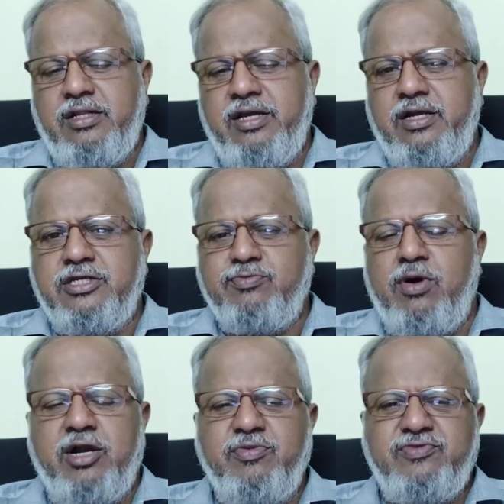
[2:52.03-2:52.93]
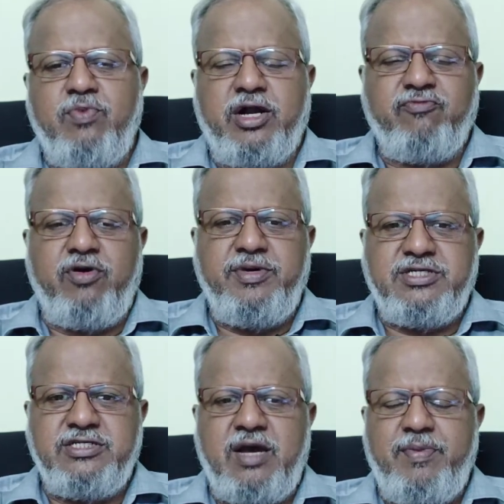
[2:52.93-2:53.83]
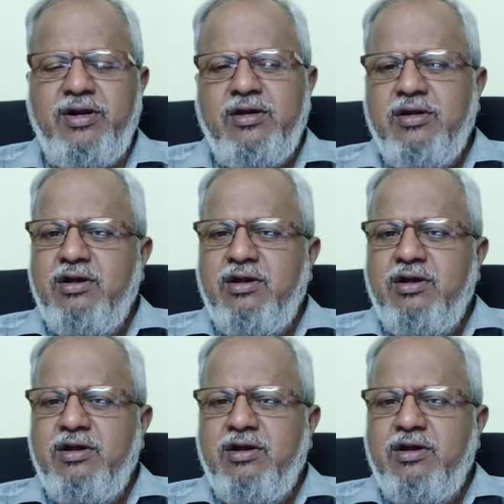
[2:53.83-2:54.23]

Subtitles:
think its bottom formation has happened.